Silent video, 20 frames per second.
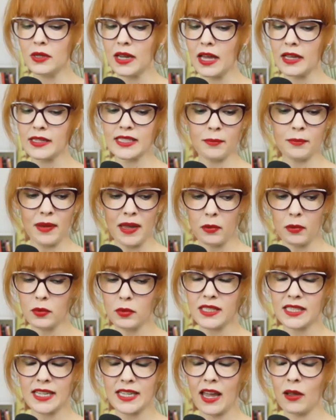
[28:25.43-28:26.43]
Now, some people
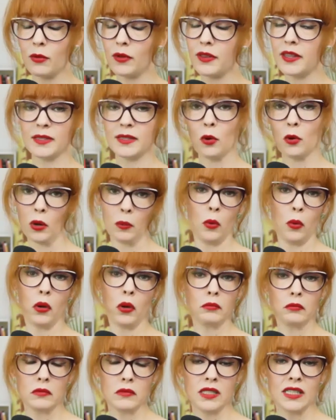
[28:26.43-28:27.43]
would say, well, there's more
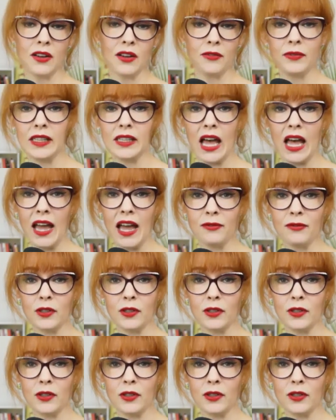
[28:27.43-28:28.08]
important stuff in life.